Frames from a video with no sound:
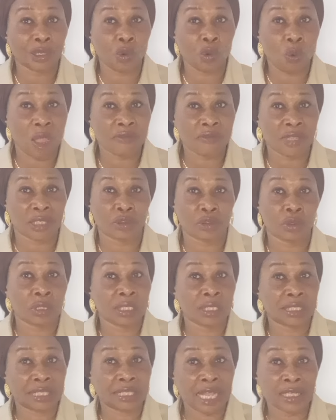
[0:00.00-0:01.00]
that
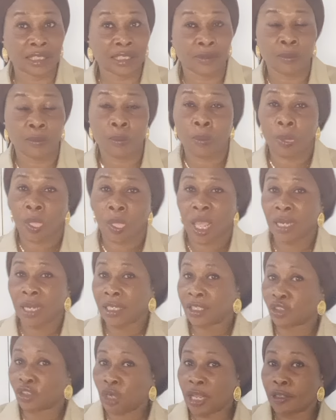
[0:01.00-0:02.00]
understands and is
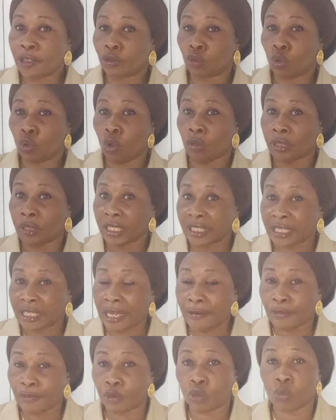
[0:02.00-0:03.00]
trying to understand with
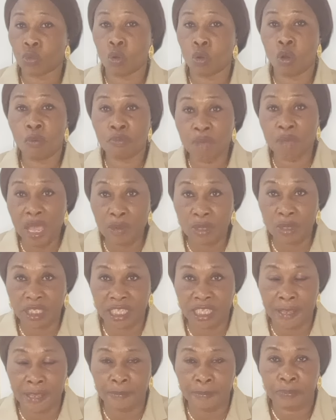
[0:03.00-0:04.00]
him or bear with
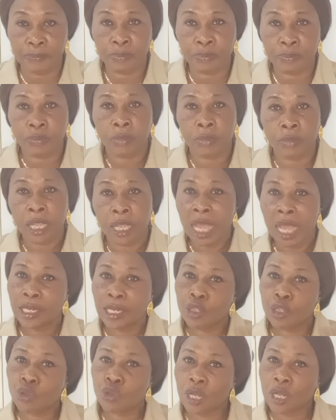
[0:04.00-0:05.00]
him, and then
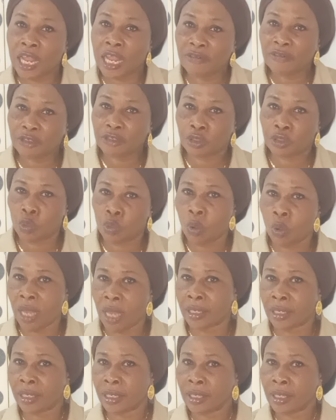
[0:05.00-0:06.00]
you left the one
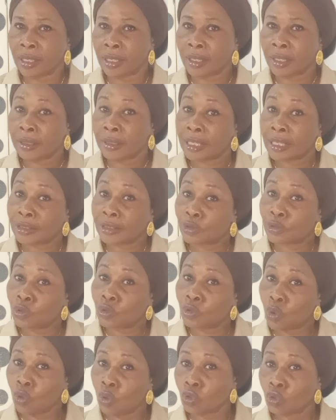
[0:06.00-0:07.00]
that you
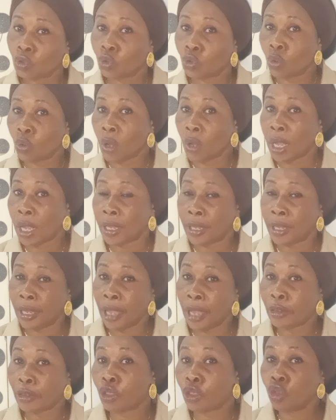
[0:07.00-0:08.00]
also
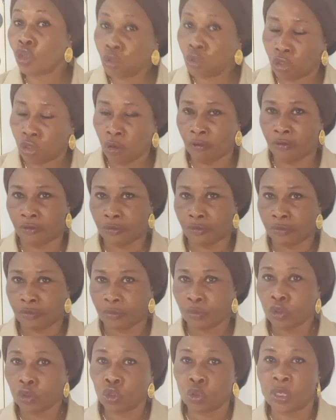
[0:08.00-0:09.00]
accused of
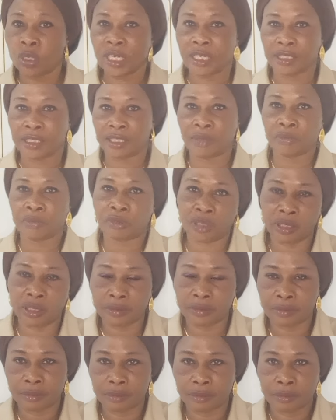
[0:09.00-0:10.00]
doing the same thing,
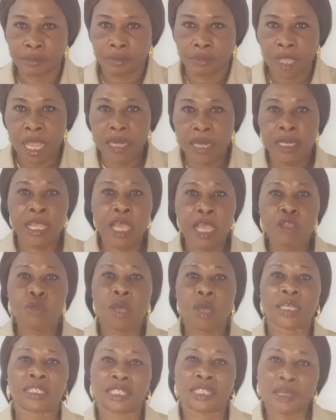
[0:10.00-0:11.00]
and here you are
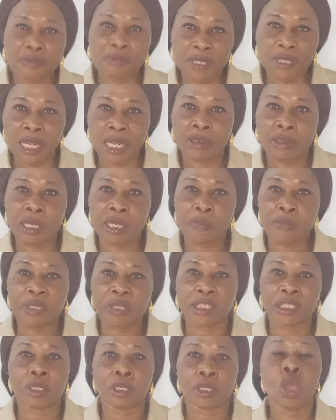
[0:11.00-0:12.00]
accepting another person
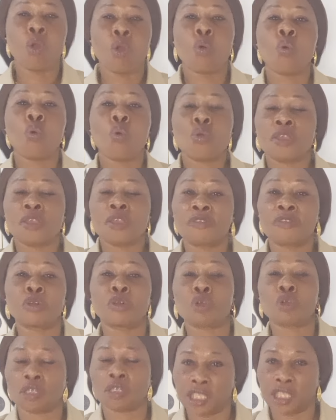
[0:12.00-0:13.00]
who even does
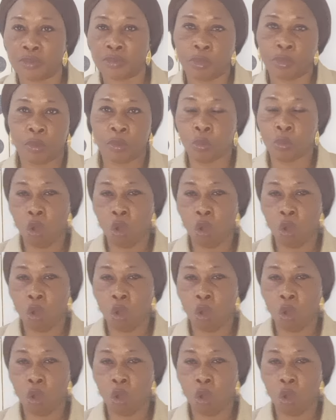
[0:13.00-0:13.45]
it more.